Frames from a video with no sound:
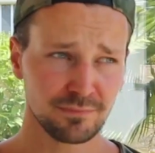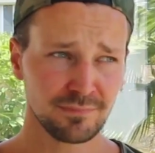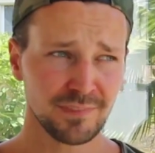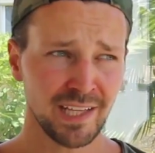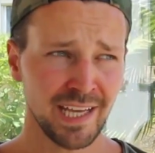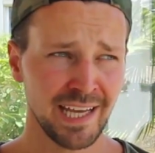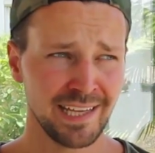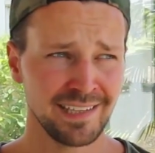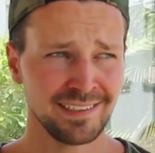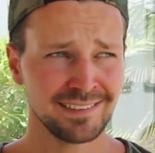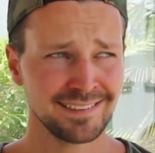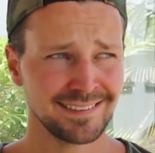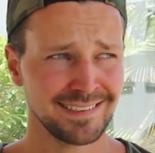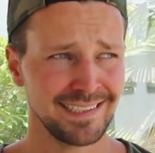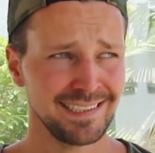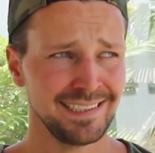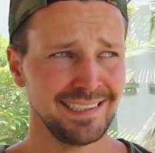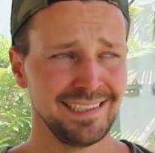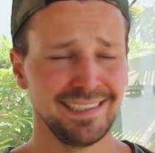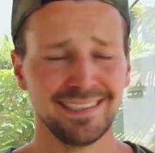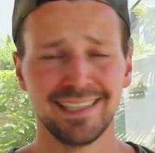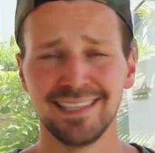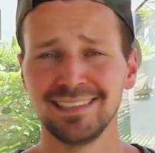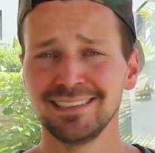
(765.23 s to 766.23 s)
And in
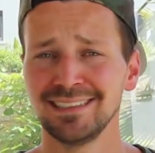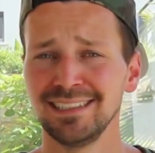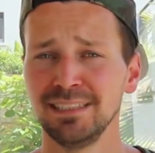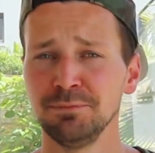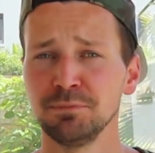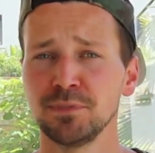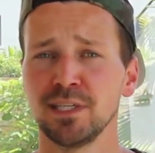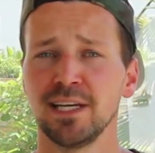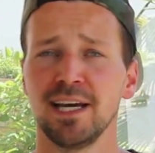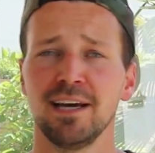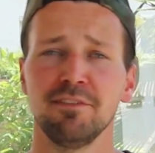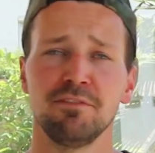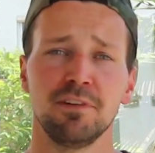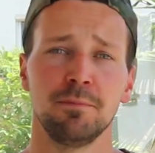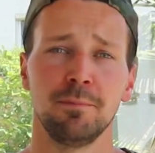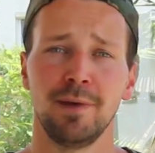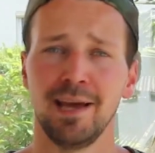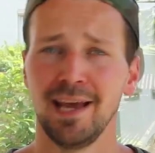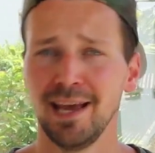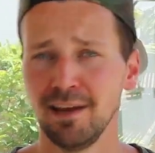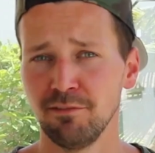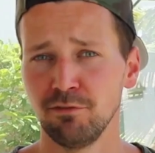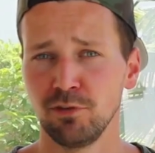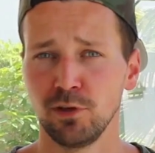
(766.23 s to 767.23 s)
Sydney, they seem to have them
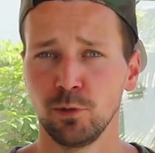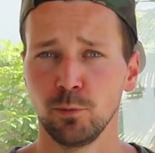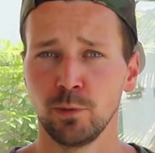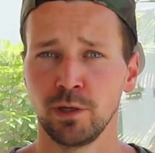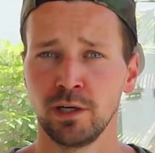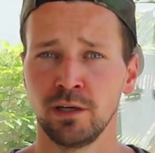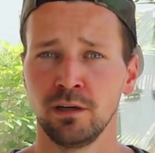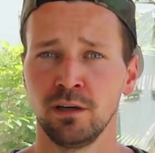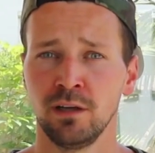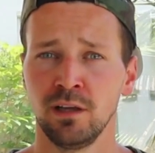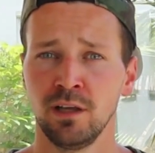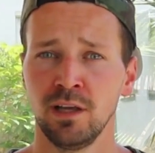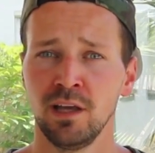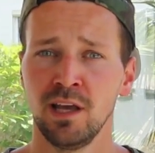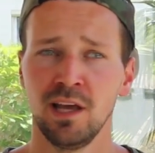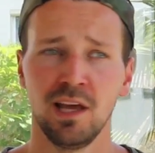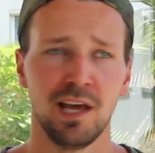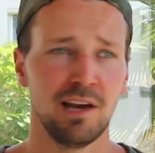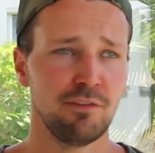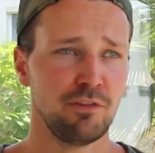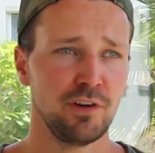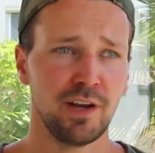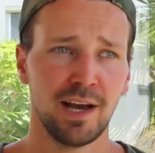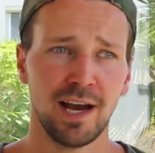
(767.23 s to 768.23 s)
everywhere.
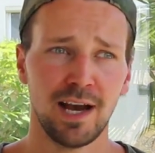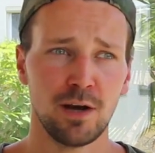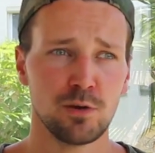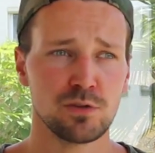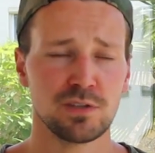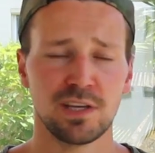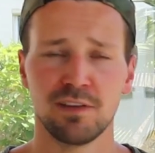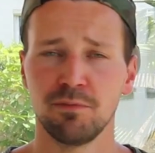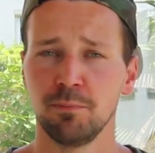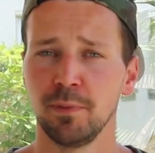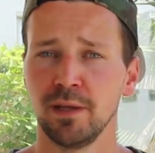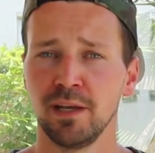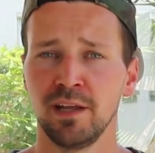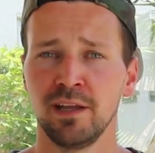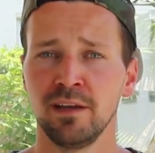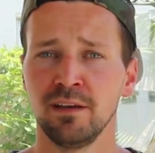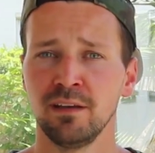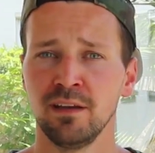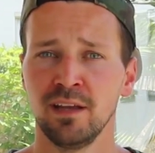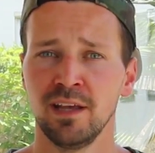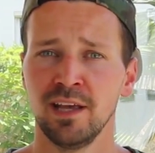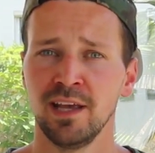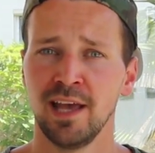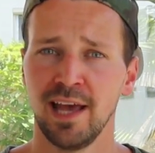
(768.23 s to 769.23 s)
Every house I've been in
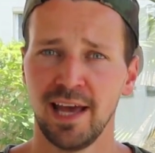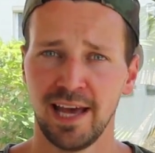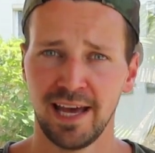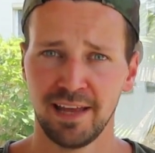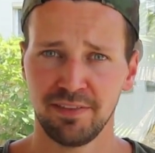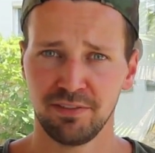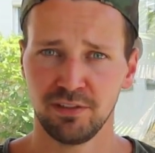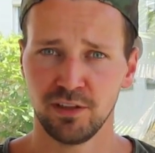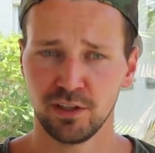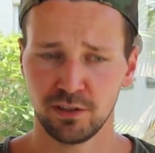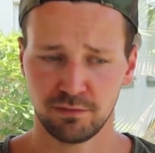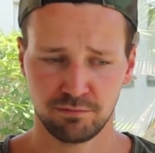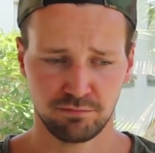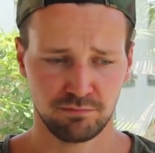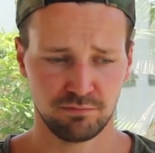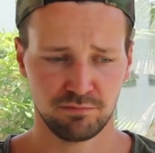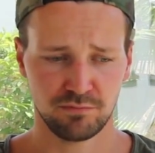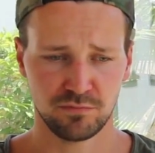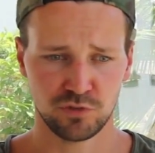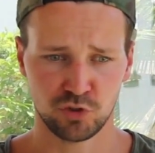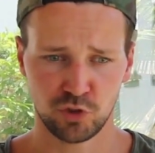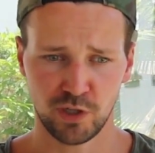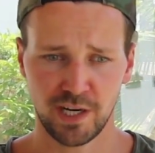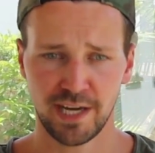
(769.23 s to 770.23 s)
had the
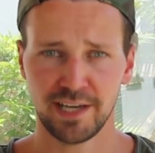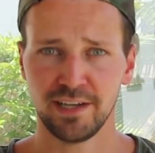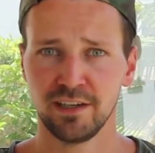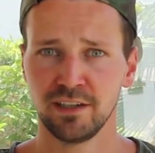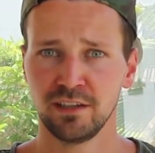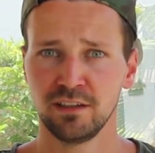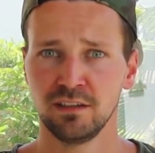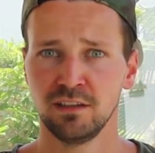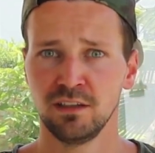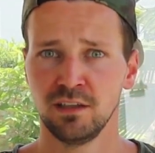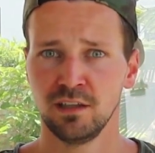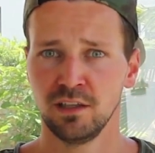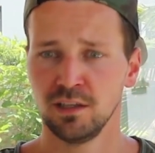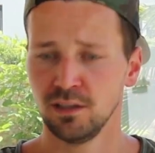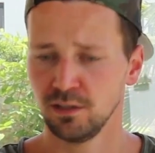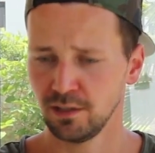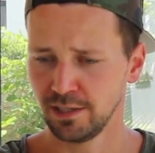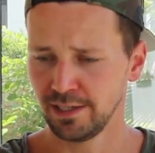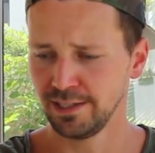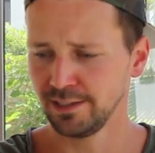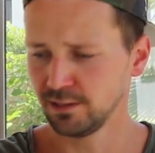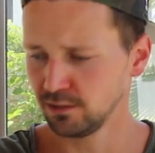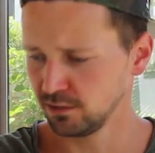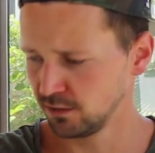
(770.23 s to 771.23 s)
dryer,
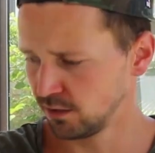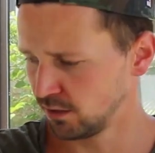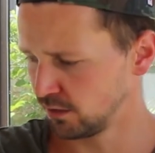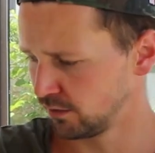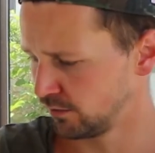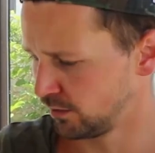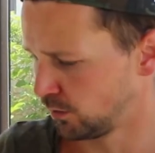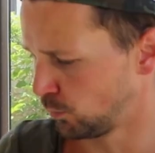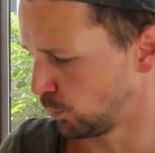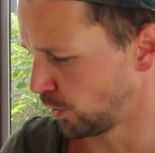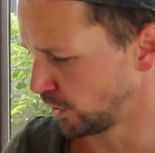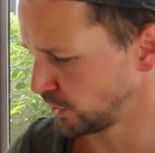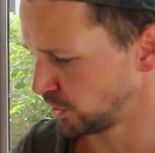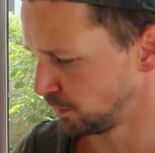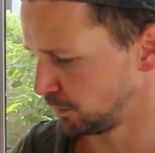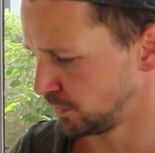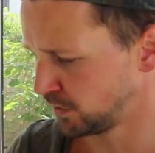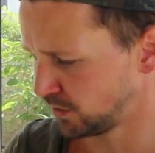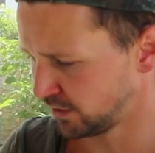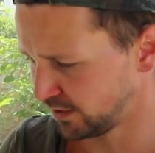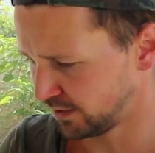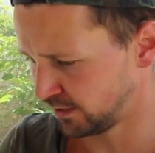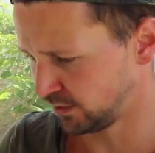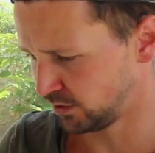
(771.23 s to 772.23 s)
like the washing
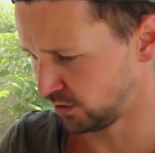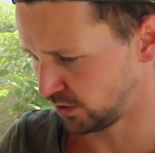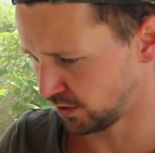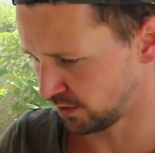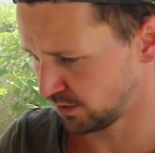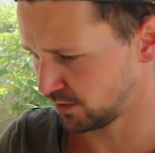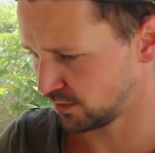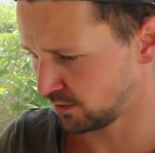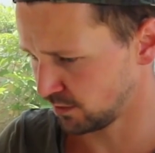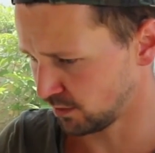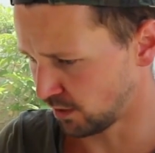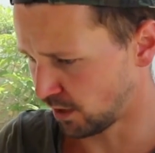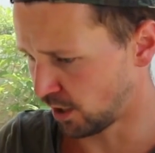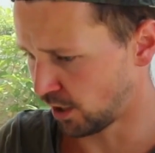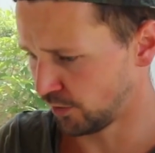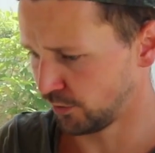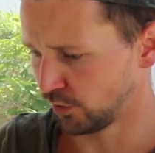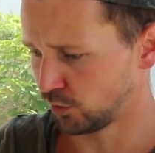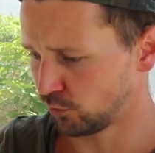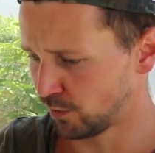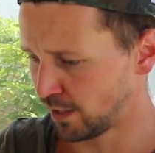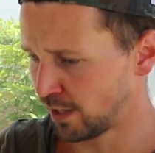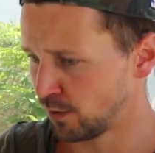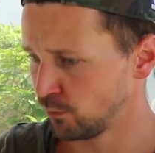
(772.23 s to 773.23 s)
machine just on the
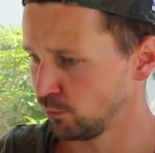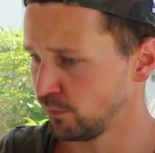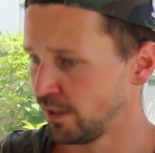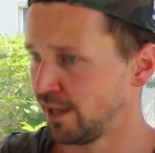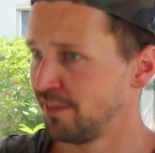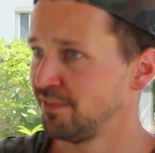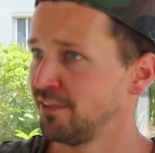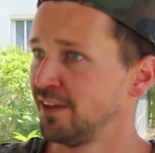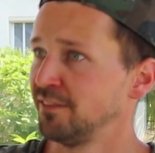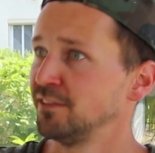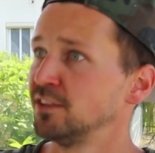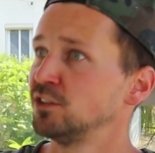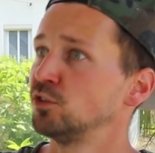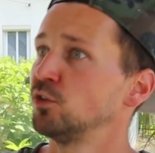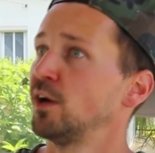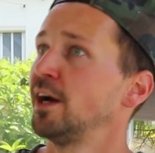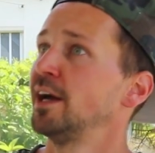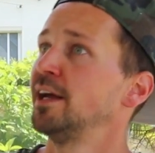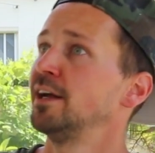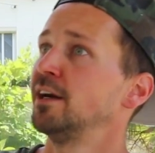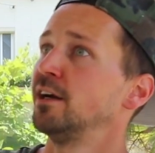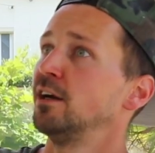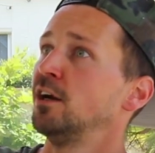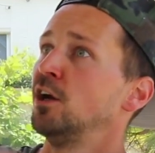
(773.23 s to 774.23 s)
ground, and then the
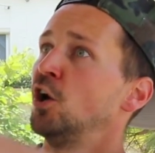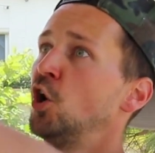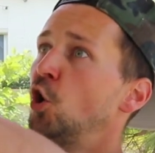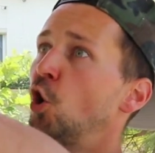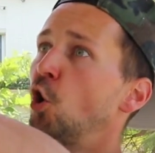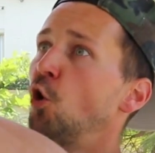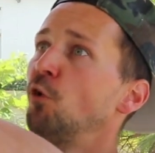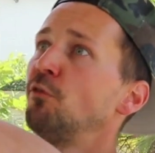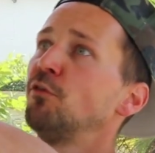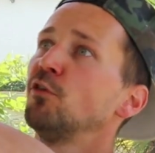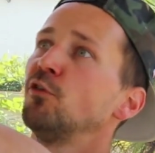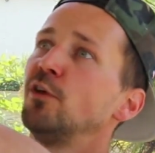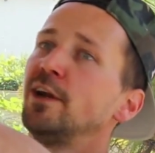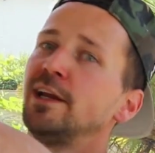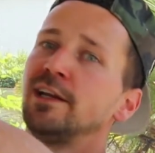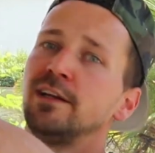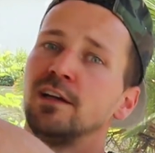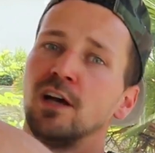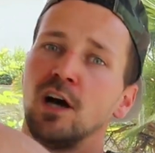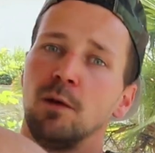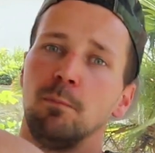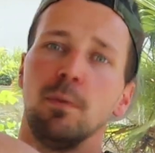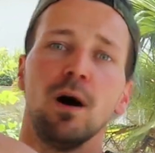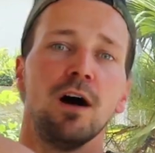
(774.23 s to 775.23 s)
dryer
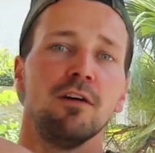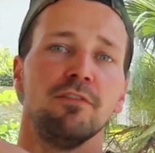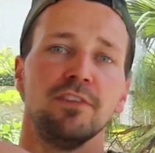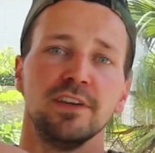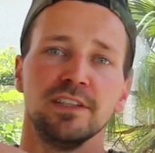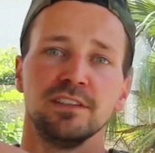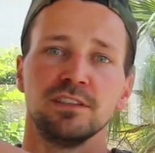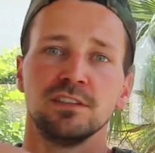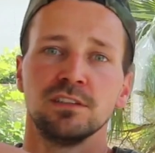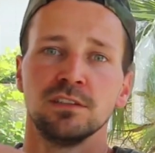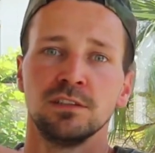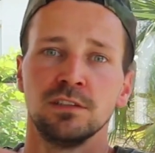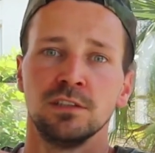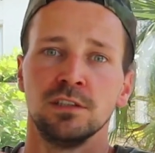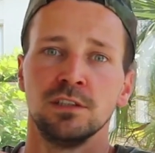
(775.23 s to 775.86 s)
hovering above it,